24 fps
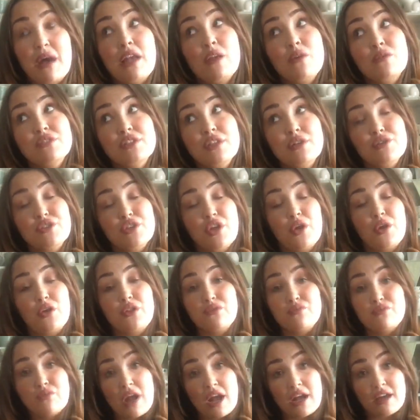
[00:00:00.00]
I'll also show you
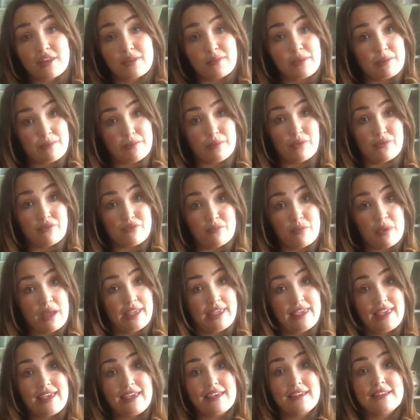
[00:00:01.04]
the rug that we bought from
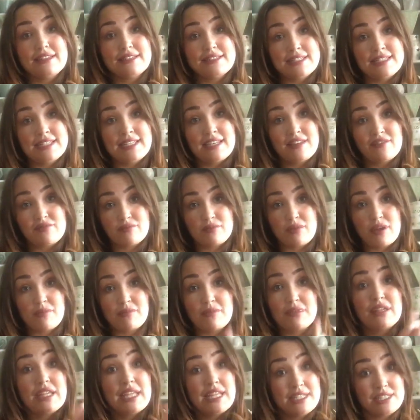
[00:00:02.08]
Ikea. It's in the living room
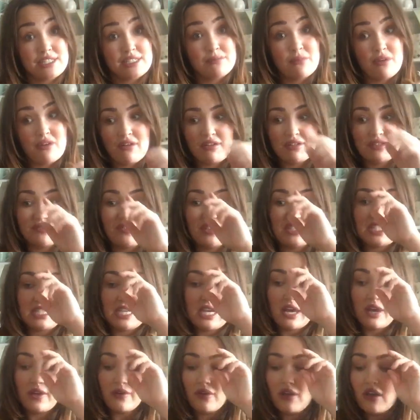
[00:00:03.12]
in tomorrow's video.
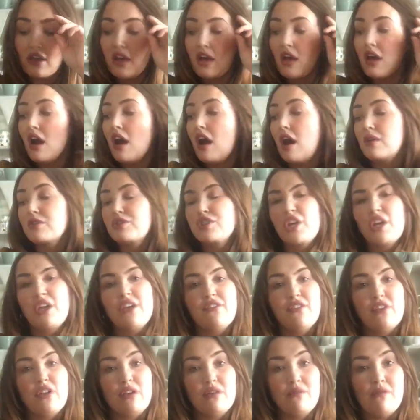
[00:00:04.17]
I'll show you a
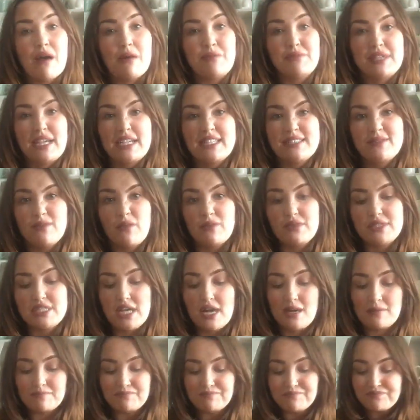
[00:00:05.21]
few little updates of what we've
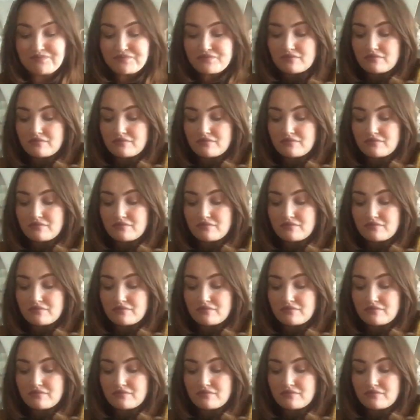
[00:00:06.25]
done.